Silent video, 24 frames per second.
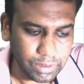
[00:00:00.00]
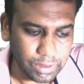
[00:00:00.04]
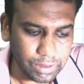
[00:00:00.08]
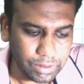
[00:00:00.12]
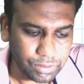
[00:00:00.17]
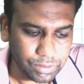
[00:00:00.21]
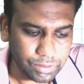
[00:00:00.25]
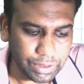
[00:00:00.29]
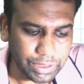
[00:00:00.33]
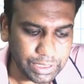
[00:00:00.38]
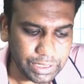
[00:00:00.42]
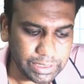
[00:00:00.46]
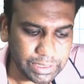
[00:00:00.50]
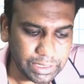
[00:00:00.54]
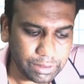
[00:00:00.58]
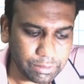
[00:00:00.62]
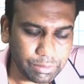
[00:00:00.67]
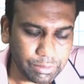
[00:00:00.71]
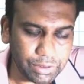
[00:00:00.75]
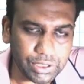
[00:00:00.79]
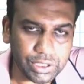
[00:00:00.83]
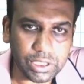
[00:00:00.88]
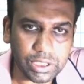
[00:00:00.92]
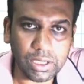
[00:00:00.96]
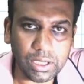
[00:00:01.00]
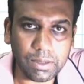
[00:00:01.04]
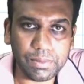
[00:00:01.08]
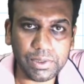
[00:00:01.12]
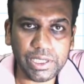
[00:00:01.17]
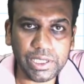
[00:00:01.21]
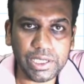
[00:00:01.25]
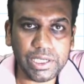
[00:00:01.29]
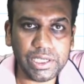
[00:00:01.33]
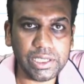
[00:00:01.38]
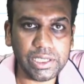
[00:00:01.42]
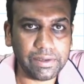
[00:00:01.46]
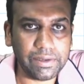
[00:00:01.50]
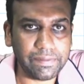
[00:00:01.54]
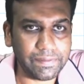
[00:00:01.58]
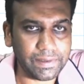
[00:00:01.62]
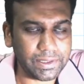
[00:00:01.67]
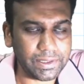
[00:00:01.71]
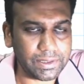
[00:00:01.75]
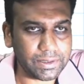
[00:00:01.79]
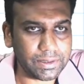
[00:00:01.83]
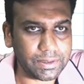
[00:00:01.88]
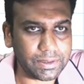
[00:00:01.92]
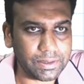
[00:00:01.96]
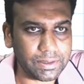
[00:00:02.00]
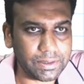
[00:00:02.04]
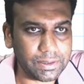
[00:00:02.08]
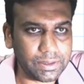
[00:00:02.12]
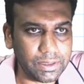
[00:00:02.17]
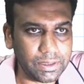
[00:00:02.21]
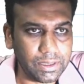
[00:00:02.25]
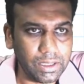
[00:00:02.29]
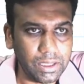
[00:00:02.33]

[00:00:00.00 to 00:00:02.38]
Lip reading: So it is a question of DTFS,